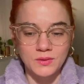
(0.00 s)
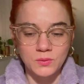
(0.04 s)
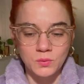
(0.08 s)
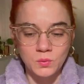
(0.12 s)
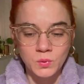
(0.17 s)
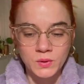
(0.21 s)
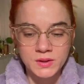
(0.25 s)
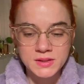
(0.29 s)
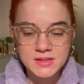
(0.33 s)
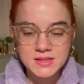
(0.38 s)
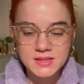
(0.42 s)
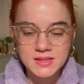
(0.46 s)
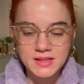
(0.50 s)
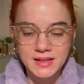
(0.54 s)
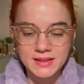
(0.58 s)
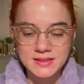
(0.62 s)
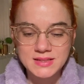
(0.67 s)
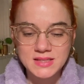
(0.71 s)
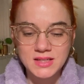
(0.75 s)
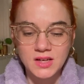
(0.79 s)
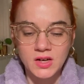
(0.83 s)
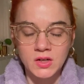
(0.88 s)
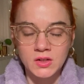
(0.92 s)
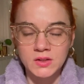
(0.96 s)
once
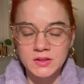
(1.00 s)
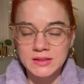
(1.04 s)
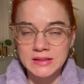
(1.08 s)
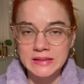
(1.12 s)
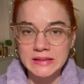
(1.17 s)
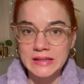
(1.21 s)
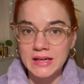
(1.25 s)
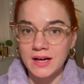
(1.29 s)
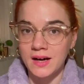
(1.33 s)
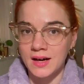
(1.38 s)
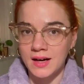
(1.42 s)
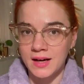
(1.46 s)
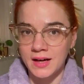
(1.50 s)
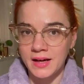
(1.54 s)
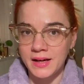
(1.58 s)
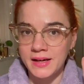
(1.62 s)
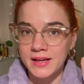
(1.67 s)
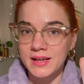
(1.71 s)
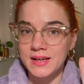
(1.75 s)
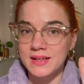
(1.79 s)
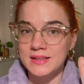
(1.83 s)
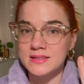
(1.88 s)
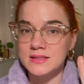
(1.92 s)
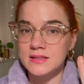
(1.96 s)
it's on the eye,
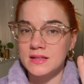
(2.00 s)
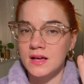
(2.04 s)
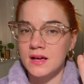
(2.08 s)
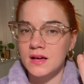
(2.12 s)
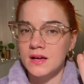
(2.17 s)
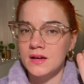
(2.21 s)
it's